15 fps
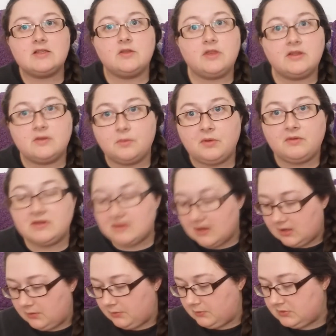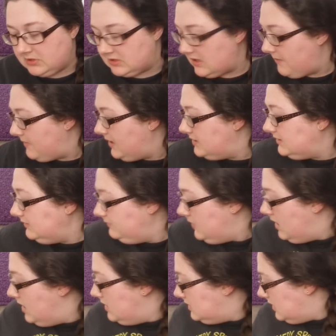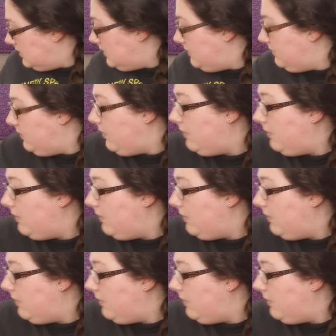So this will be recyclable, which is amazing. So let me